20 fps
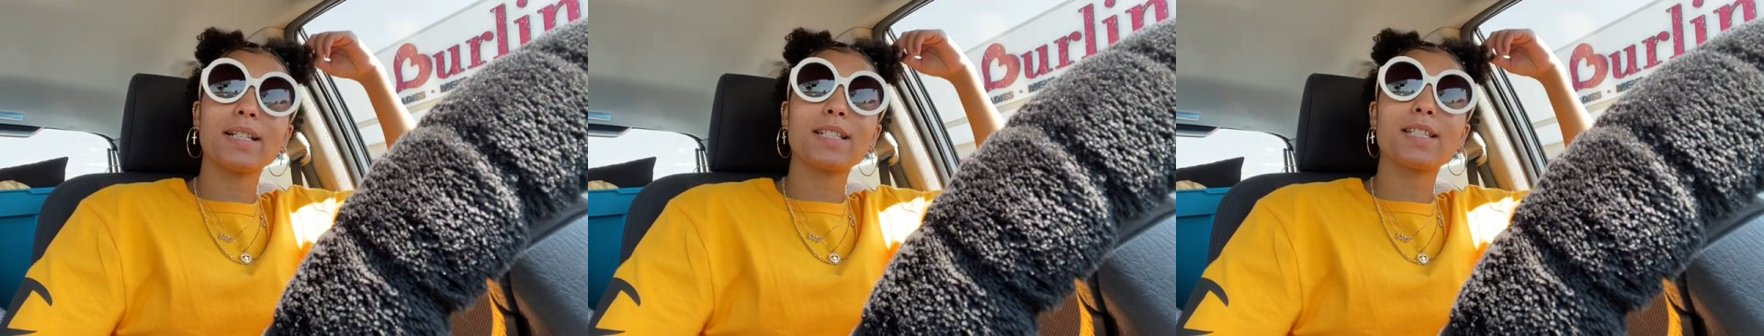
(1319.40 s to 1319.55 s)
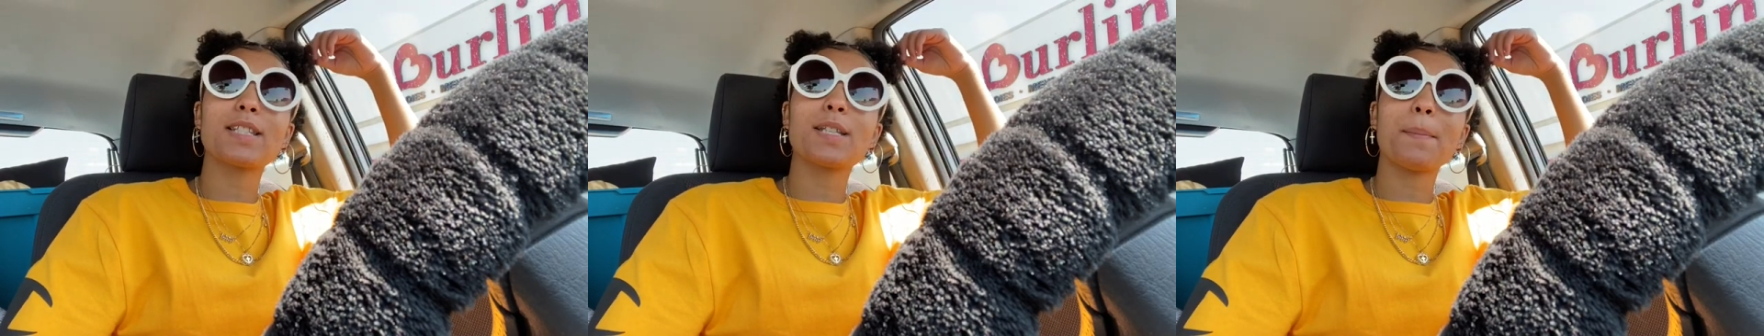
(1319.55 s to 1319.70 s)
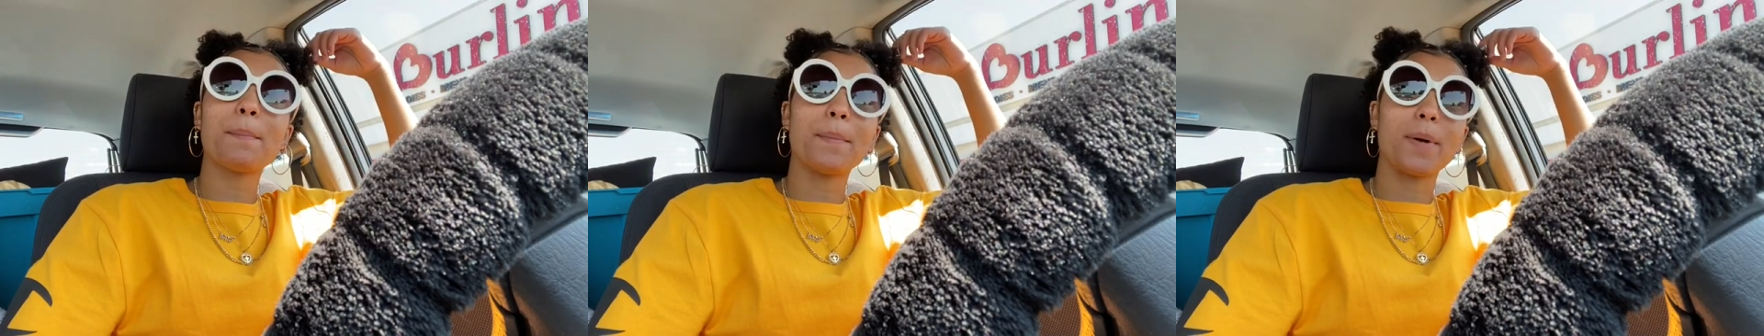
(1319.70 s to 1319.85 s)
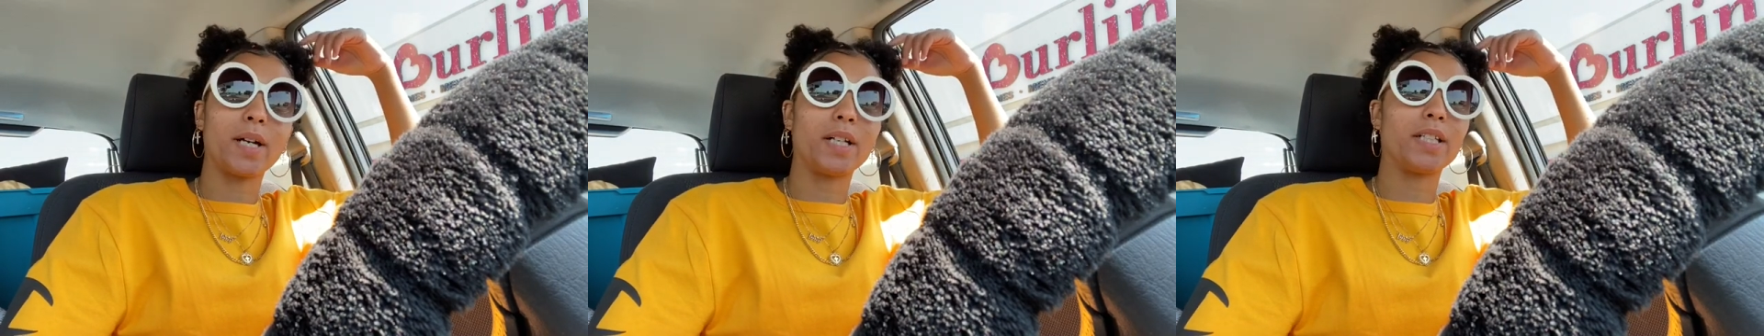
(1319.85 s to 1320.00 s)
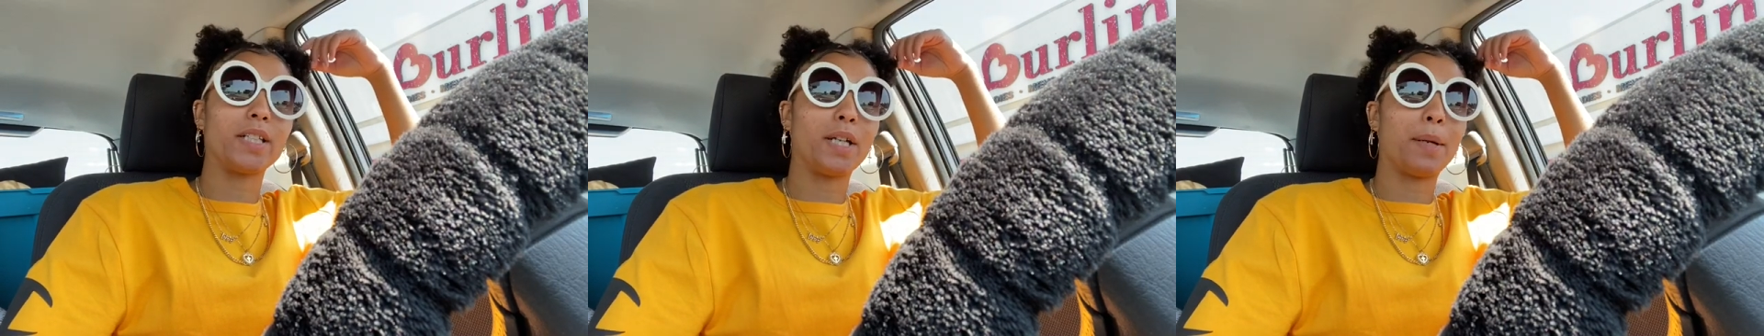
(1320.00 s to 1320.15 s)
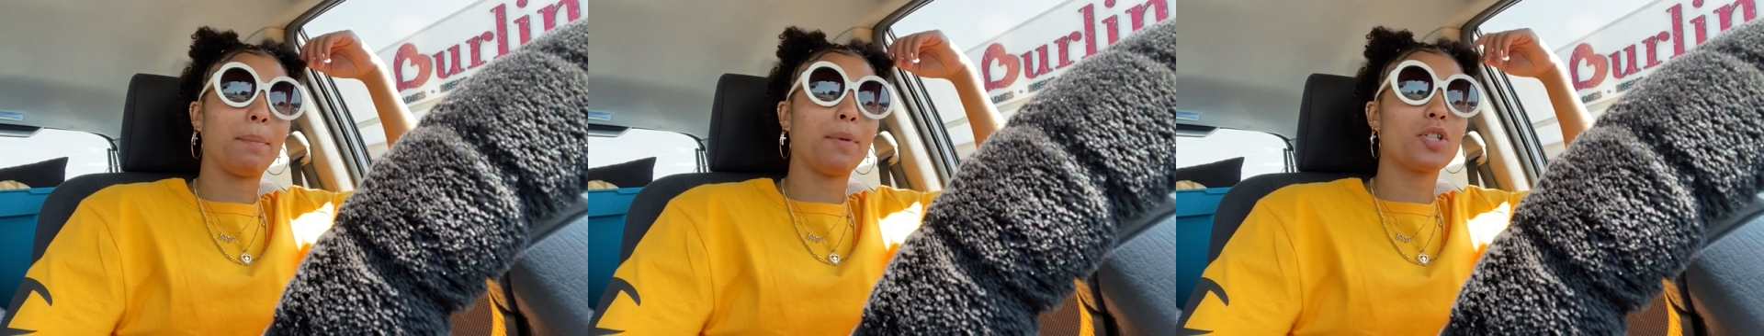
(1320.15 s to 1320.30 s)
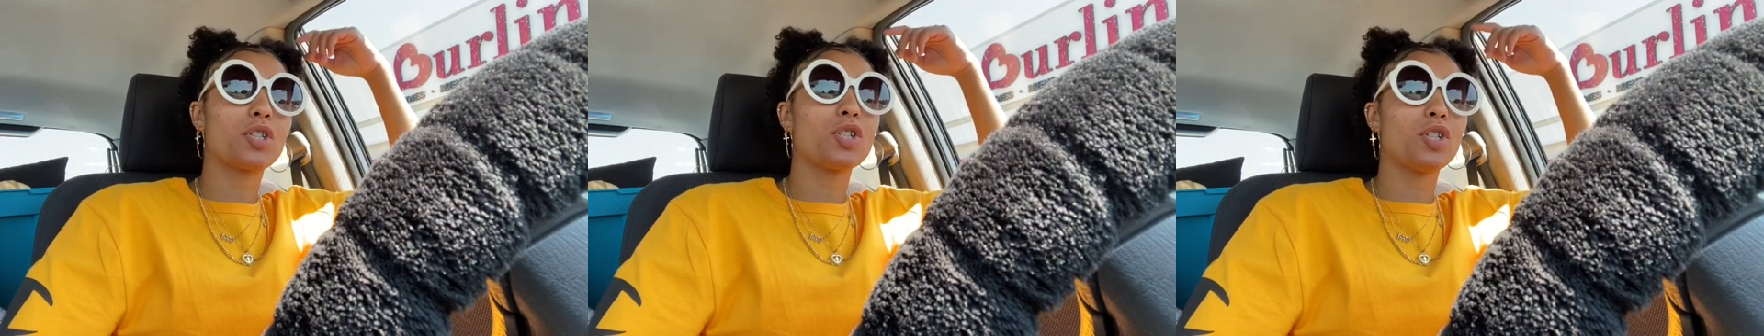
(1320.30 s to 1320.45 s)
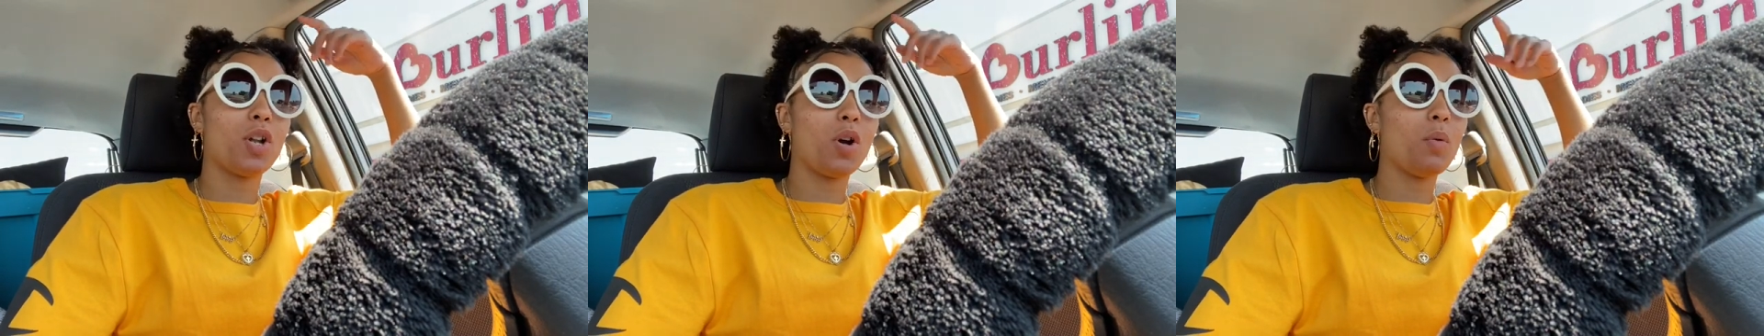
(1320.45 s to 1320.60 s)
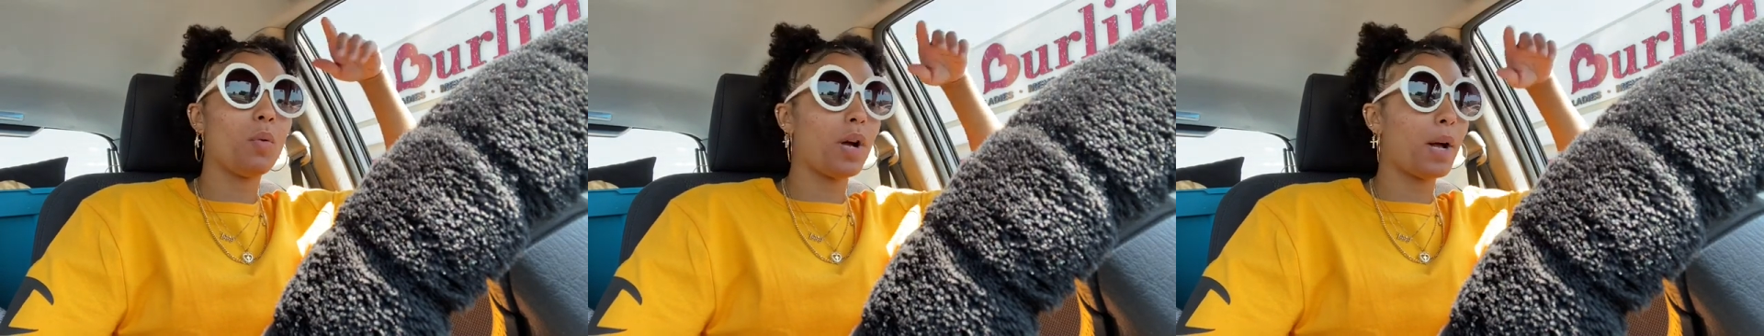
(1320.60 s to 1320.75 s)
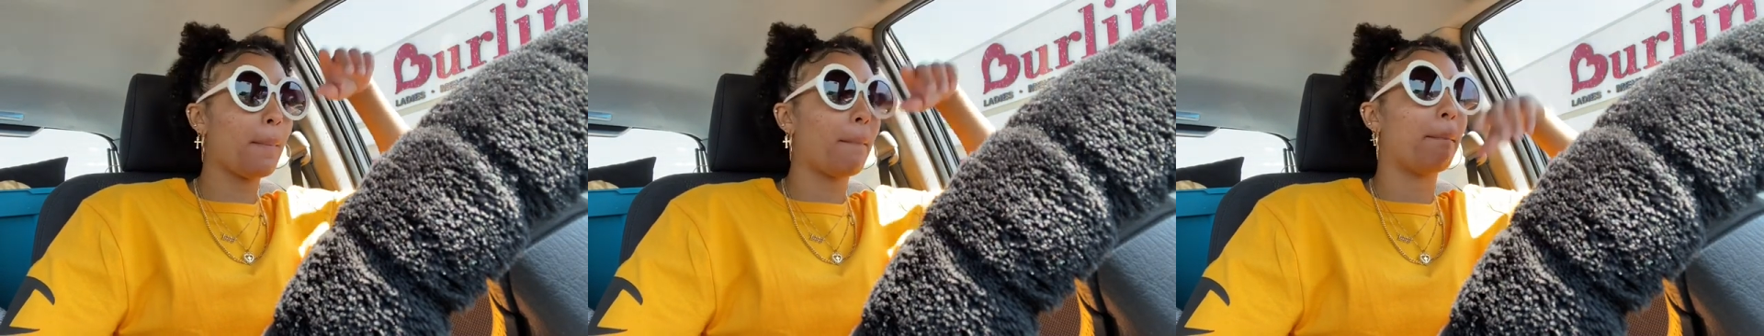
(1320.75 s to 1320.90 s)
some money. But you know
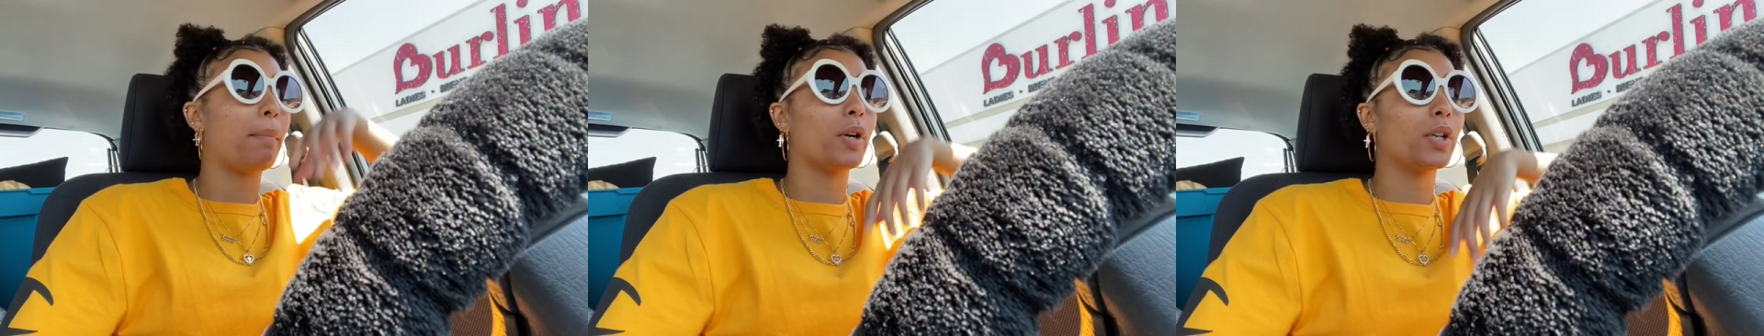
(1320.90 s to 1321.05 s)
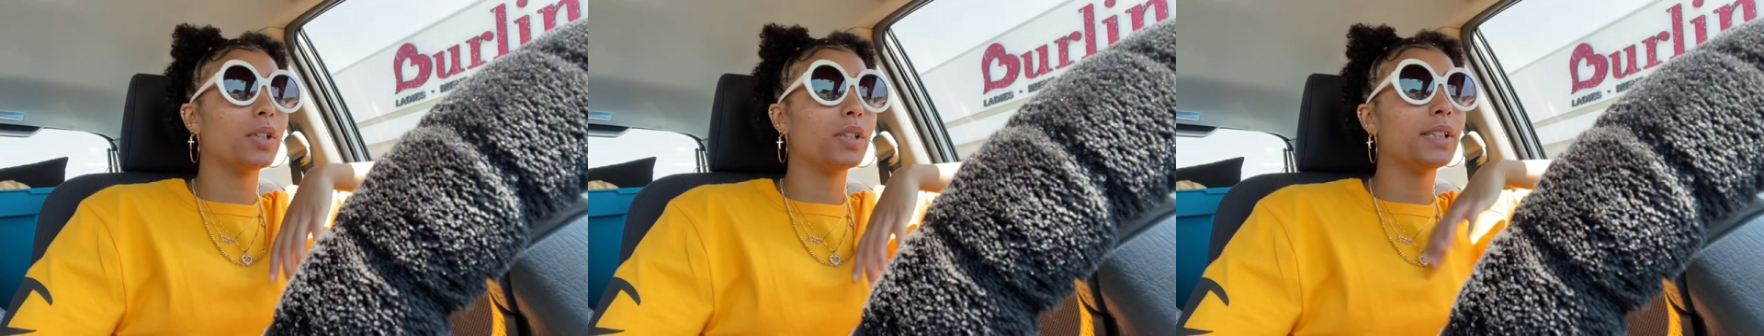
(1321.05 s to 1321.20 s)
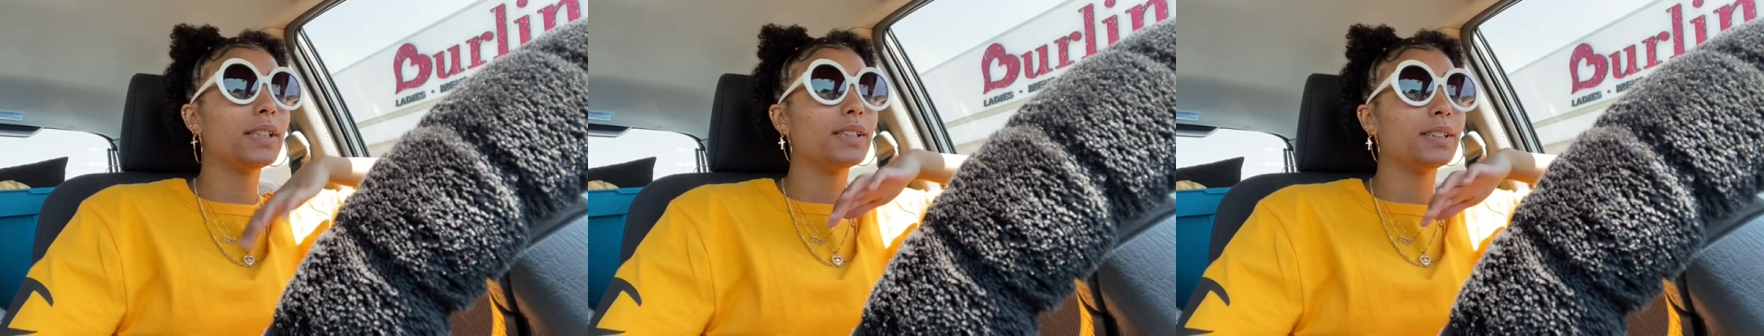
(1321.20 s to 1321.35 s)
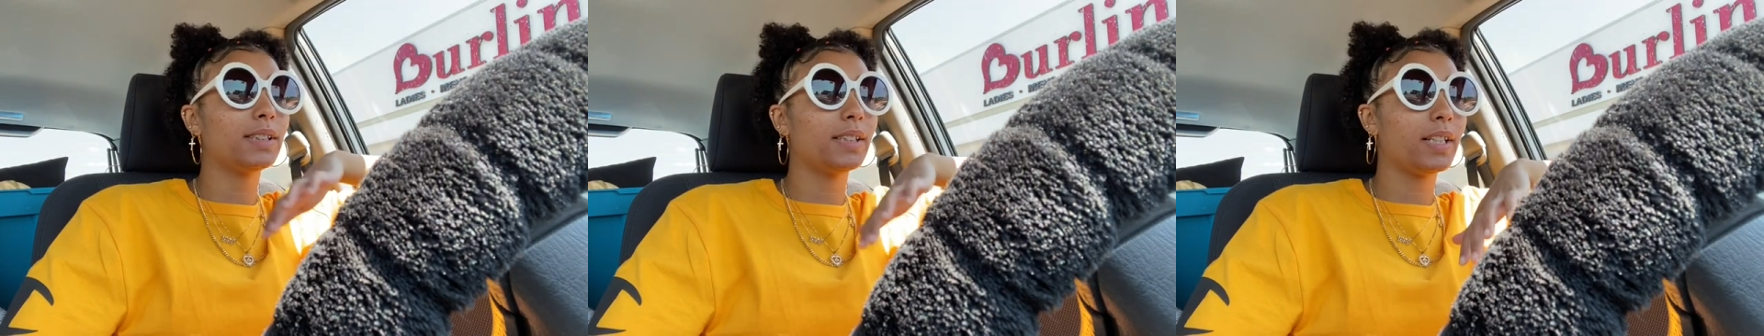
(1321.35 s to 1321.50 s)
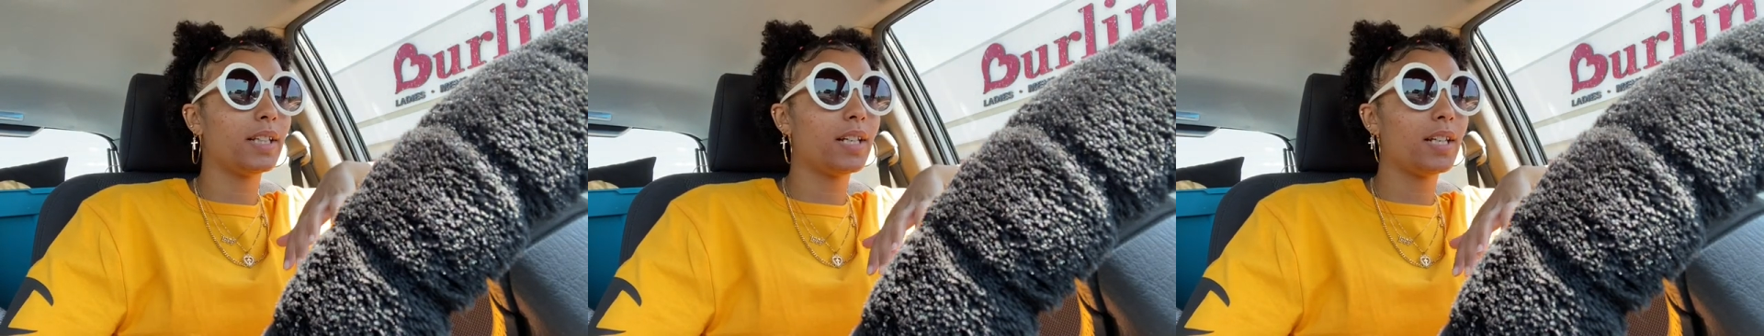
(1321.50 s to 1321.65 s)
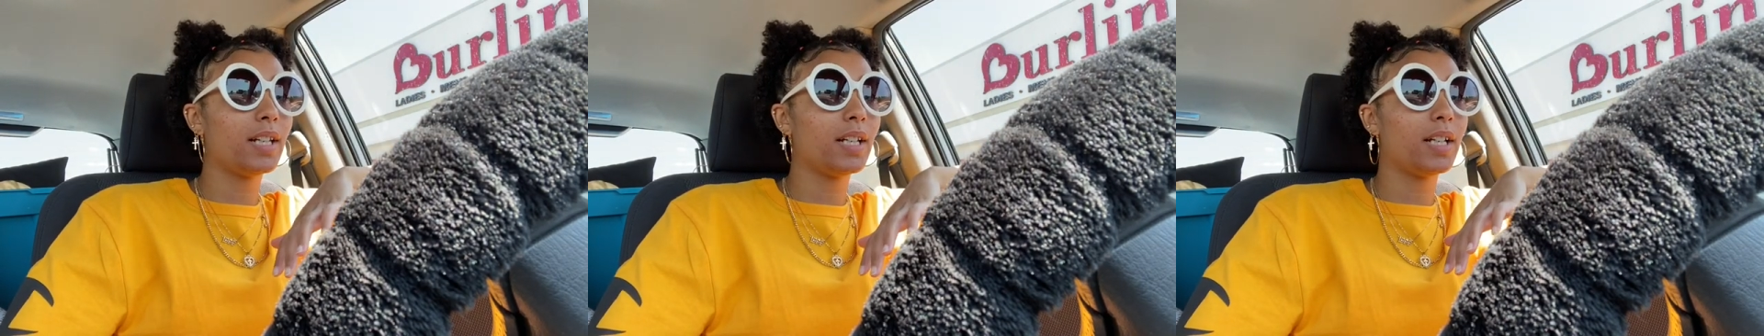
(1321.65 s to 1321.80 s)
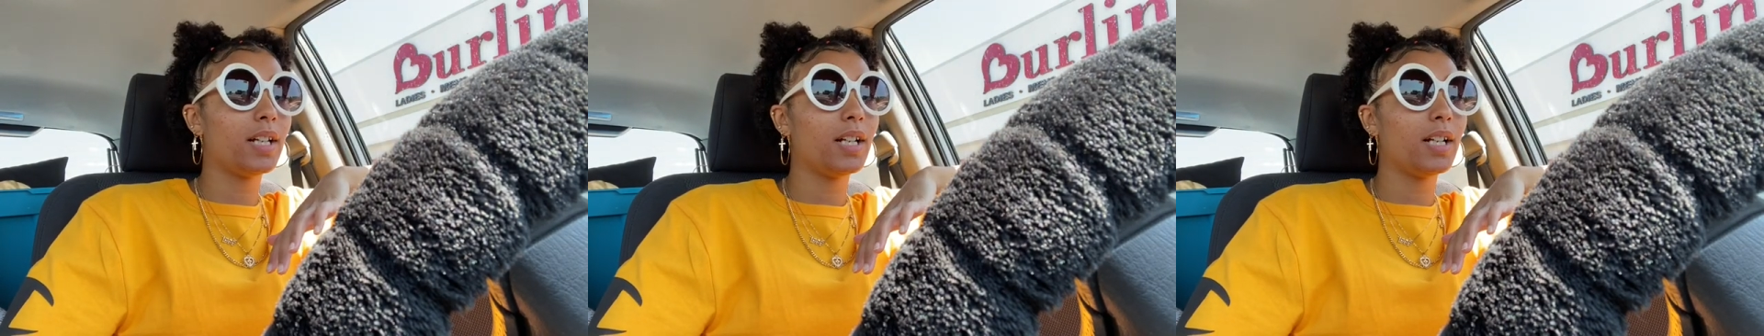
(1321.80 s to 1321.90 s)
what? Burlington